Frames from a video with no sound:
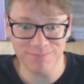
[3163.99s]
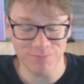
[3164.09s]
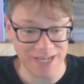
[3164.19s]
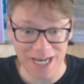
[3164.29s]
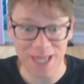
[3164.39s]

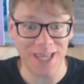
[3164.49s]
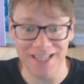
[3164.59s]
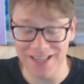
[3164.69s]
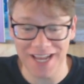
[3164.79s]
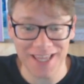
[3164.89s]
anything
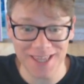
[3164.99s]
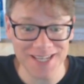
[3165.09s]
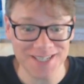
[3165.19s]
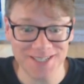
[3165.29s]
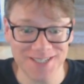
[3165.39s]
like
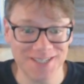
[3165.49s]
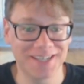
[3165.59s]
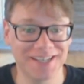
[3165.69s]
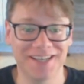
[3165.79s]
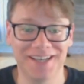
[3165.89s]
this,
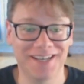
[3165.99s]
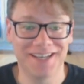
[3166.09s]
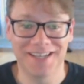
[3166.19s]
mm-hmm